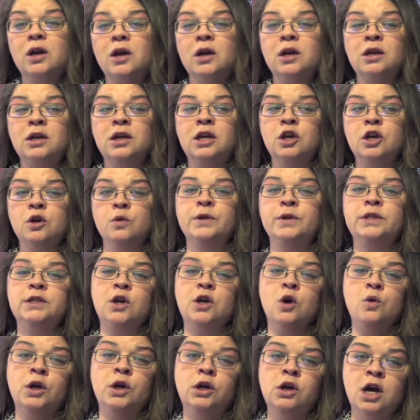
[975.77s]
hear what's
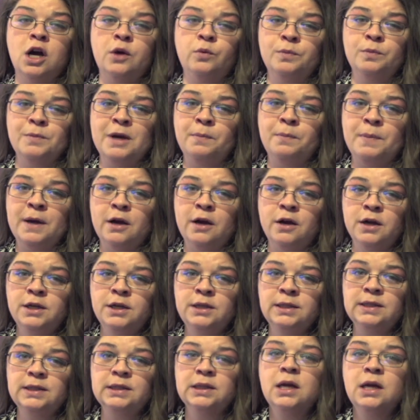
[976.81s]
going on with my
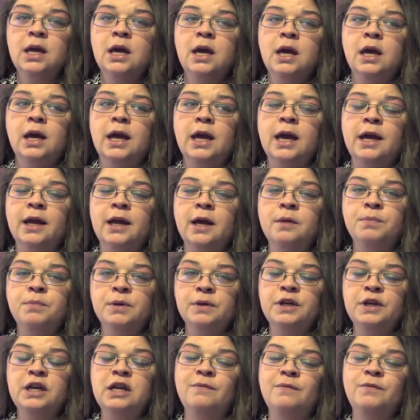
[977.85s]
parents, and I
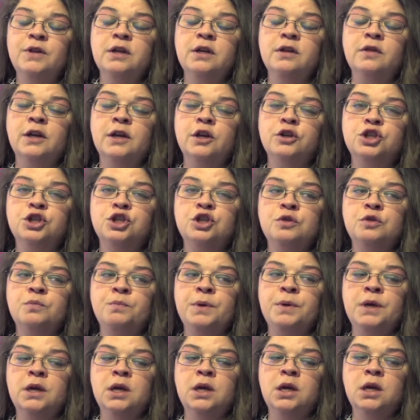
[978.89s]
believe that there should
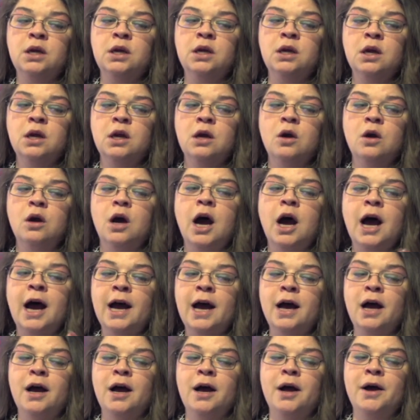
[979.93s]
be
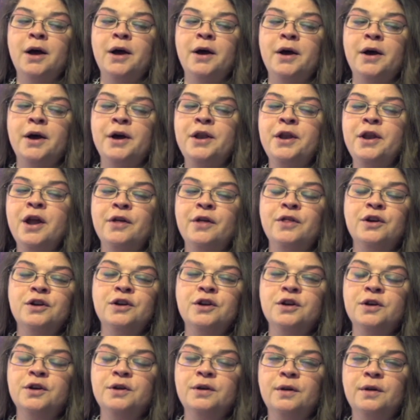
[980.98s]

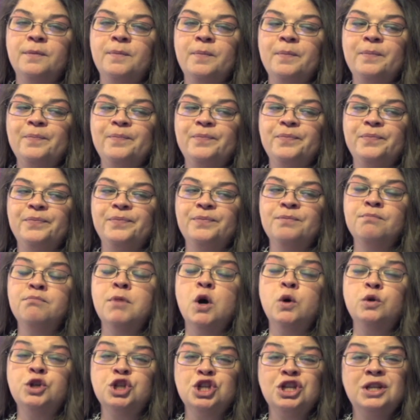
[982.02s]
another
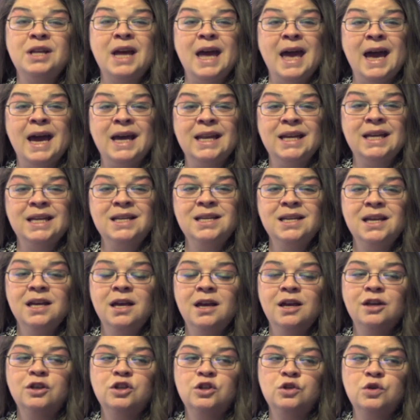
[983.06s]
motion added
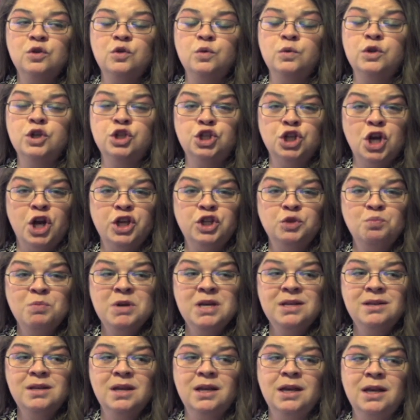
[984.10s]
to the
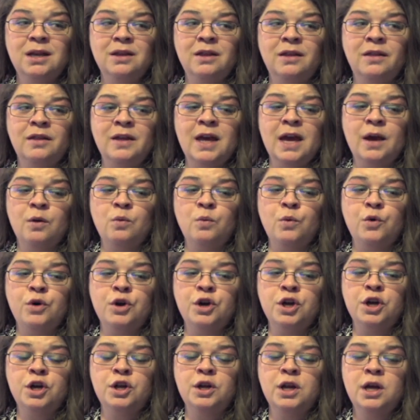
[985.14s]
judgment that
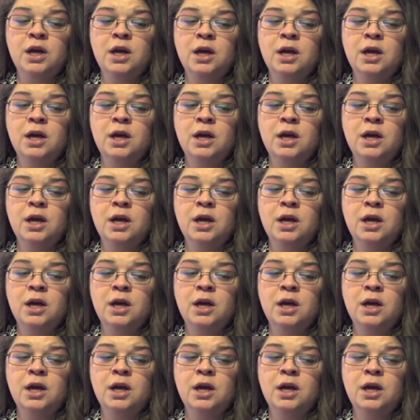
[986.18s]
would